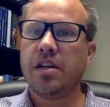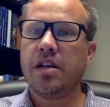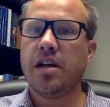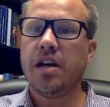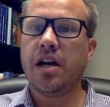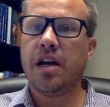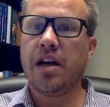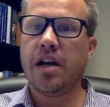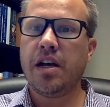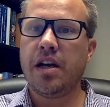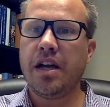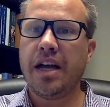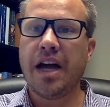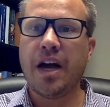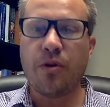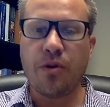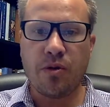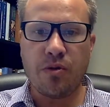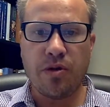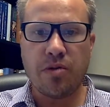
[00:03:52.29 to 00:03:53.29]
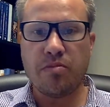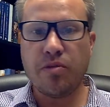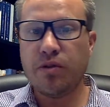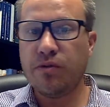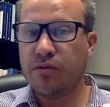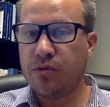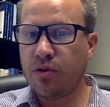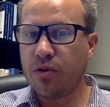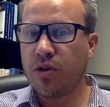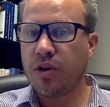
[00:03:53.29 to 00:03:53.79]
how we want to move
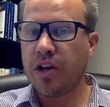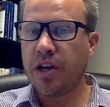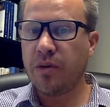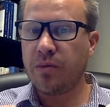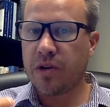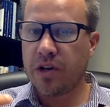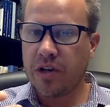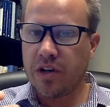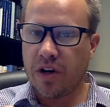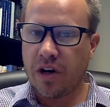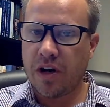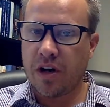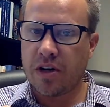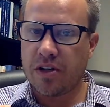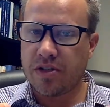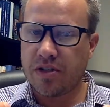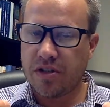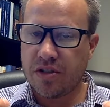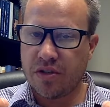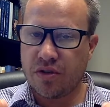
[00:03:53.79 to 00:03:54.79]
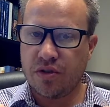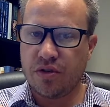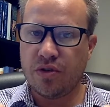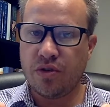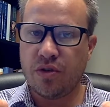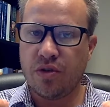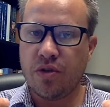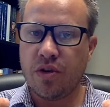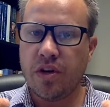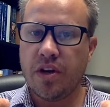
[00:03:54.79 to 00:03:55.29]
forward in regards
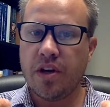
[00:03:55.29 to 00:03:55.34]
to